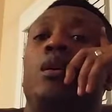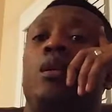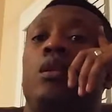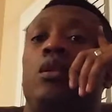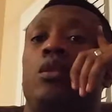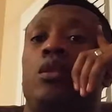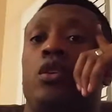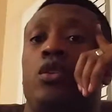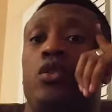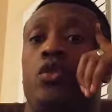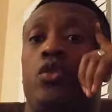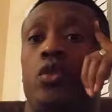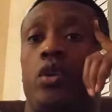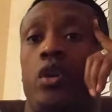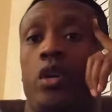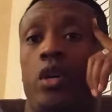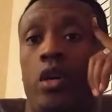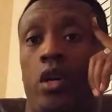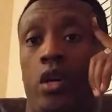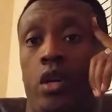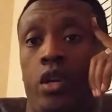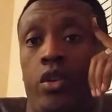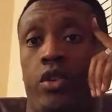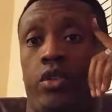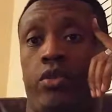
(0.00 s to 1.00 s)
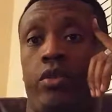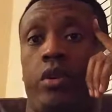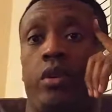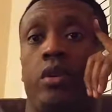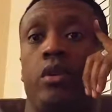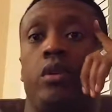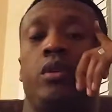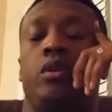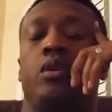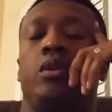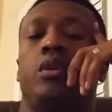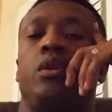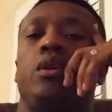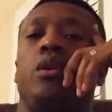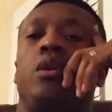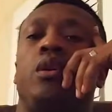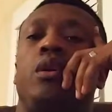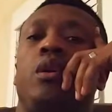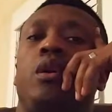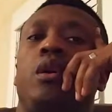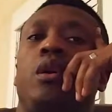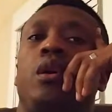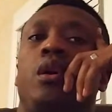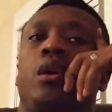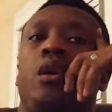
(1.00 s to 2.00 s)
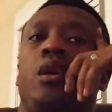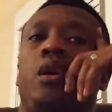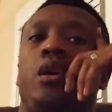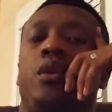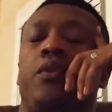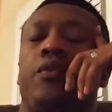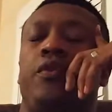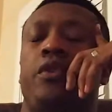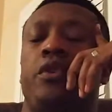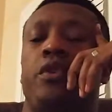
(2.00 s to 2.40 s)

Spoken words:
then you get 100. If